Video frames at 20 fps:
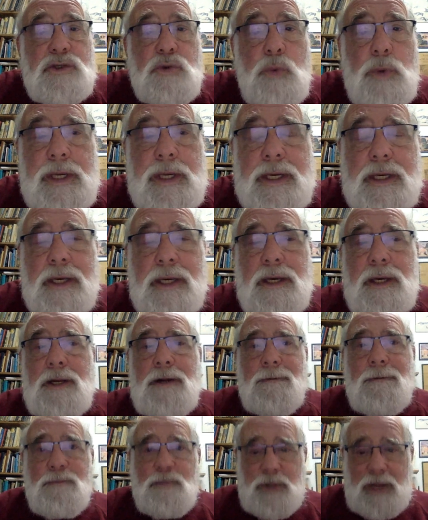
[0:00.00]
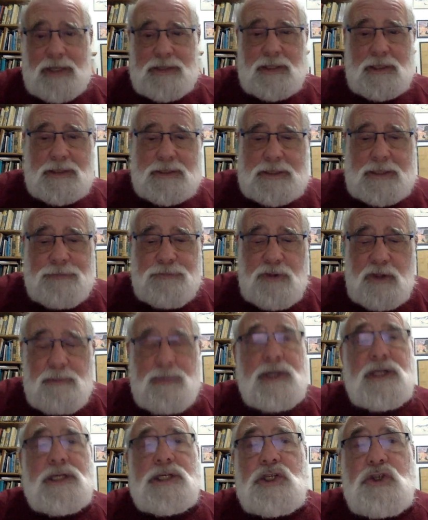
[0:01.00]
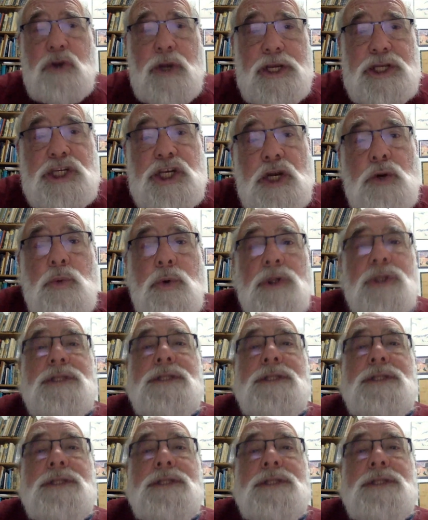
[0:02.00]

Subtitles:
week that the civil administration will